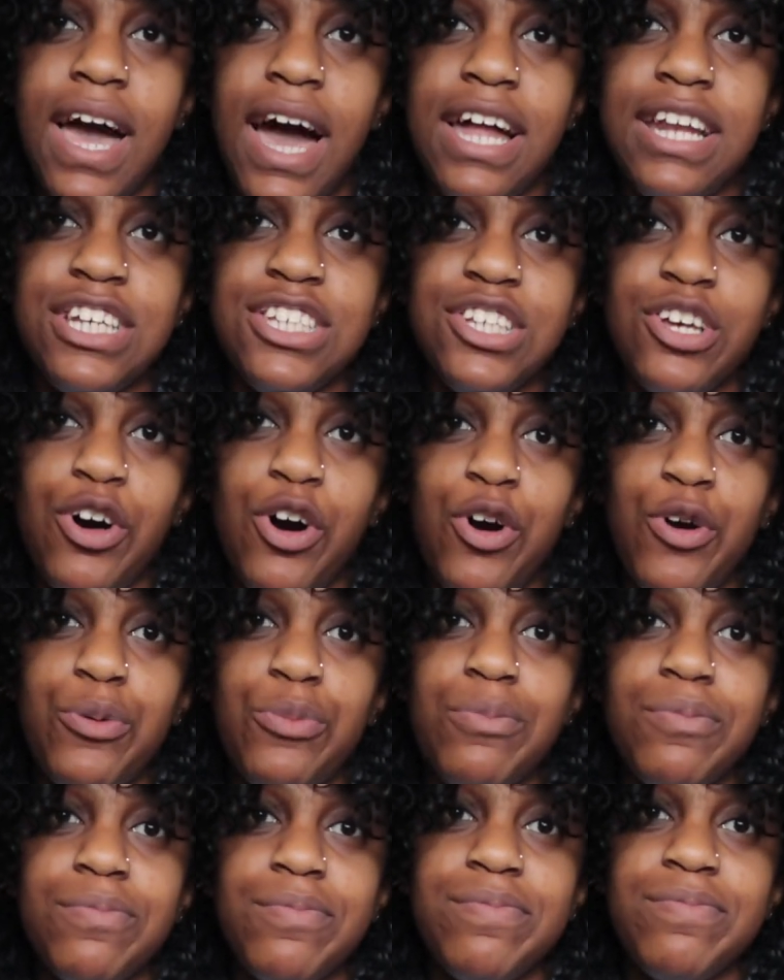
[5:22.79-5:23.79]
I just
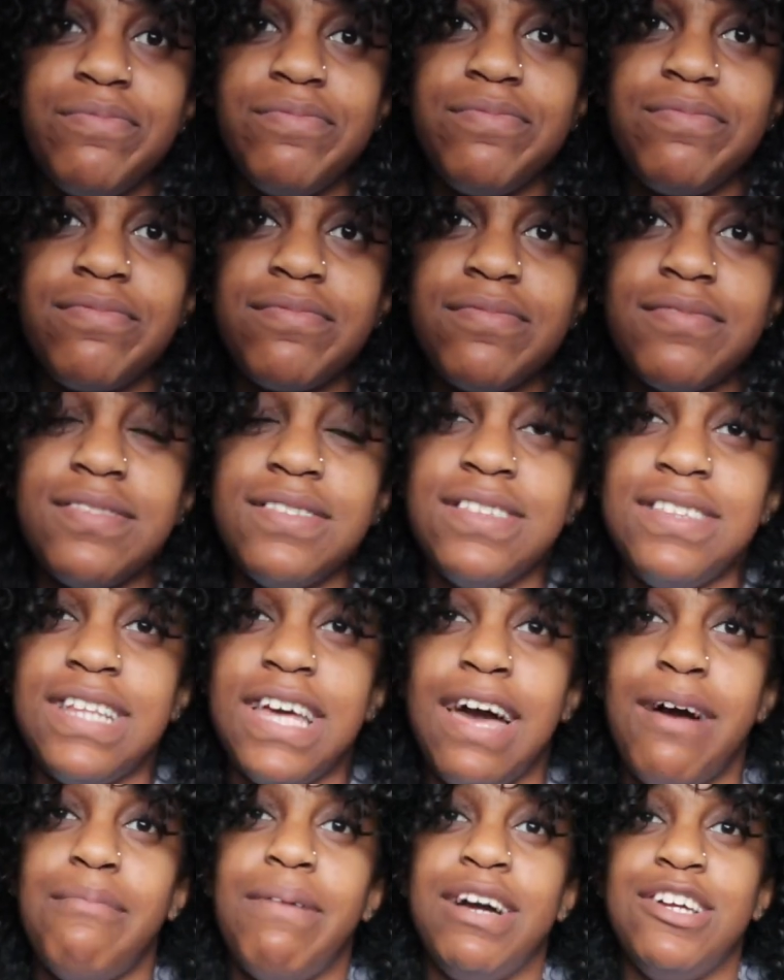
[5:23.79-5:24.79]
hope
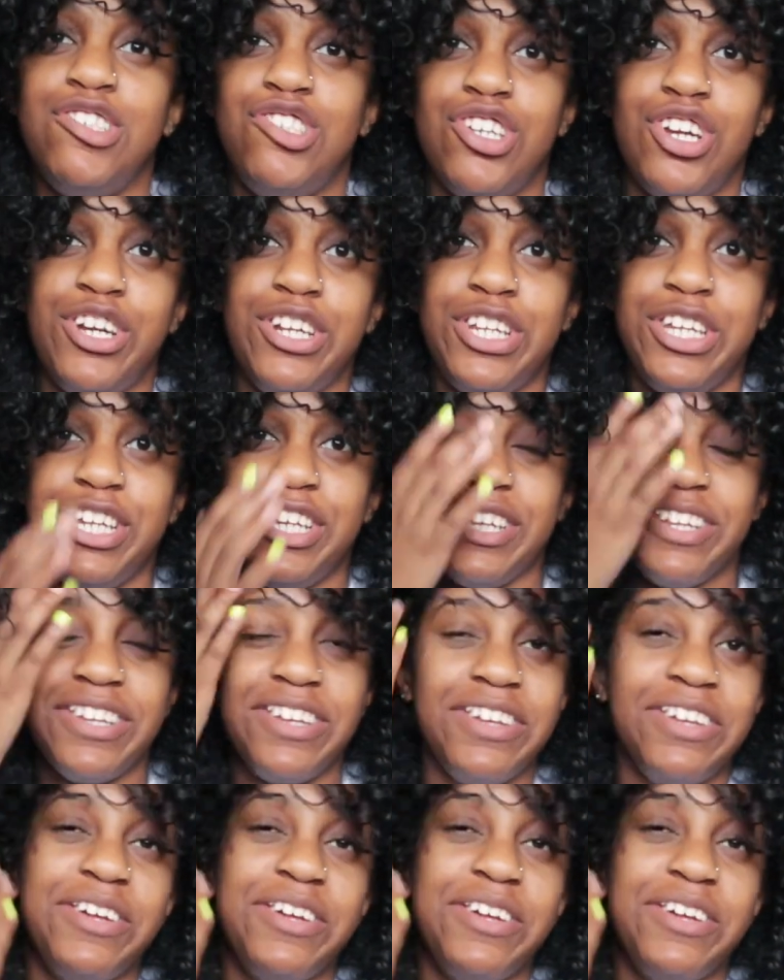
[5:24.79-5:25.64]
that my journey,